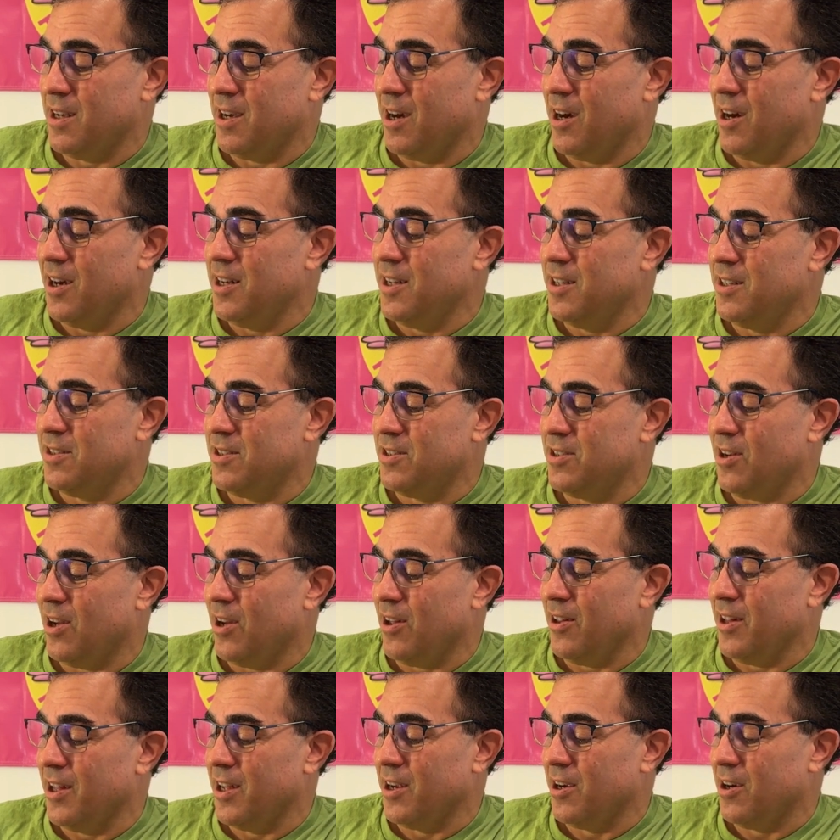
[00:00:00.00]

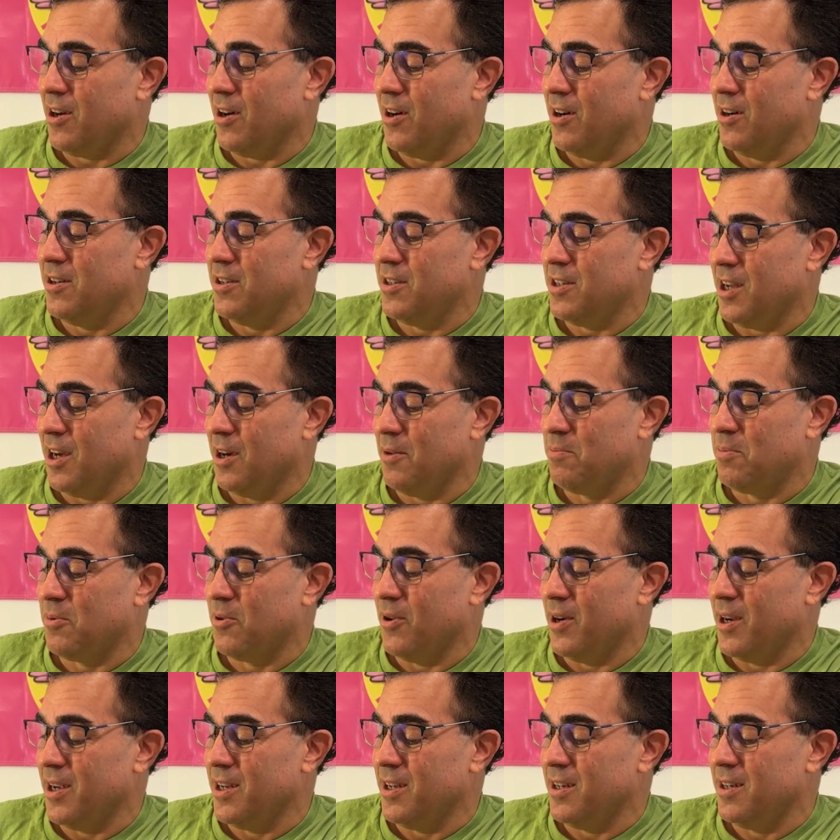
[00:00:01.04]
uninstall a current
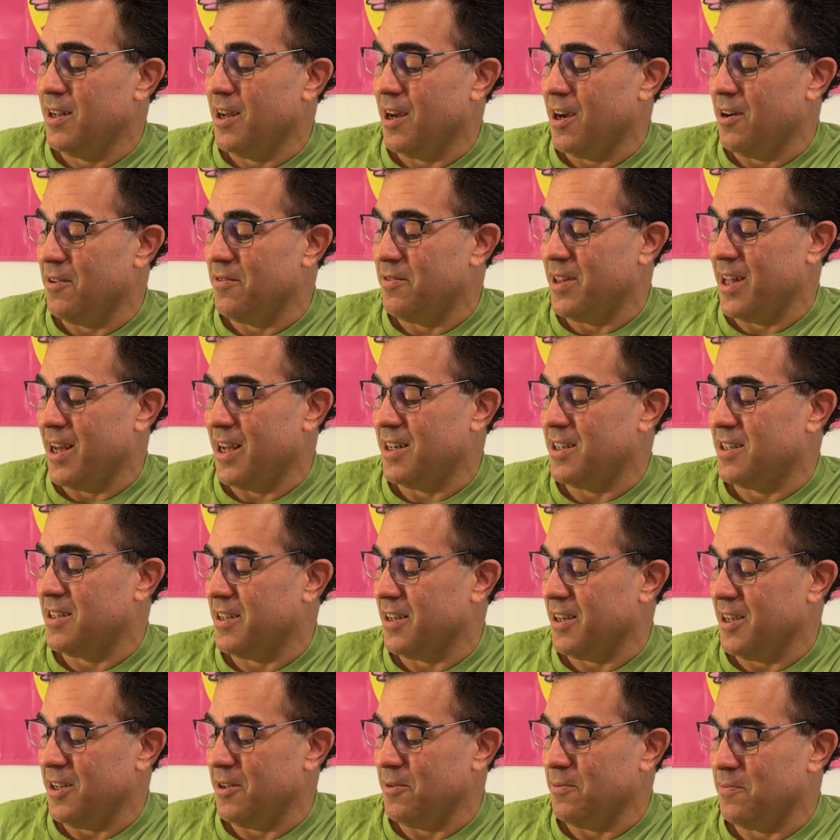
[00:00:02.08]
upgrade of that
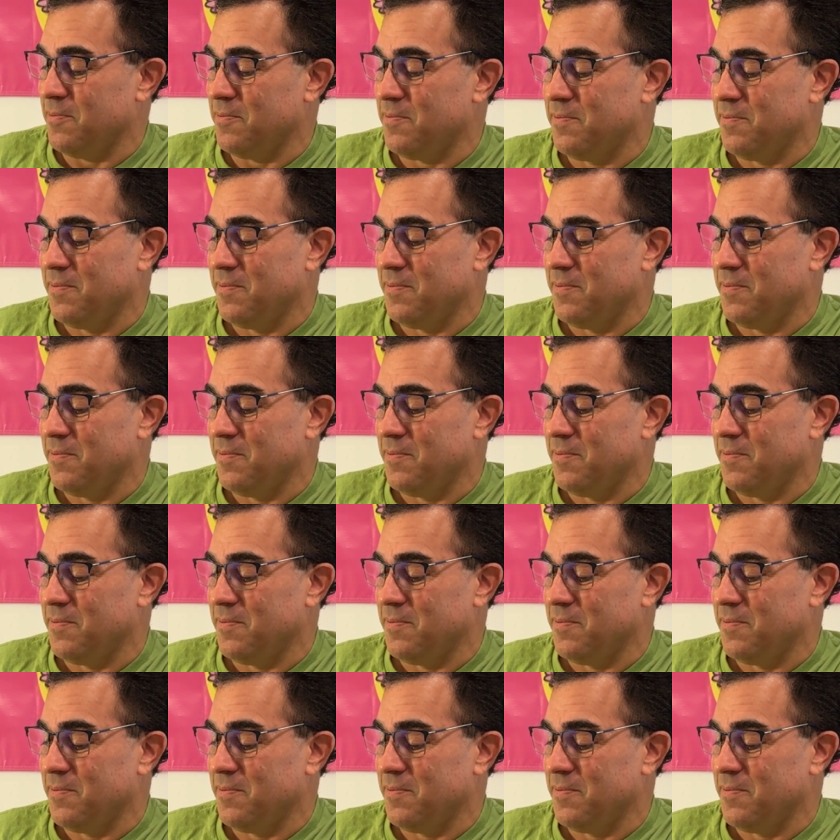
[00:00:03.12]
type.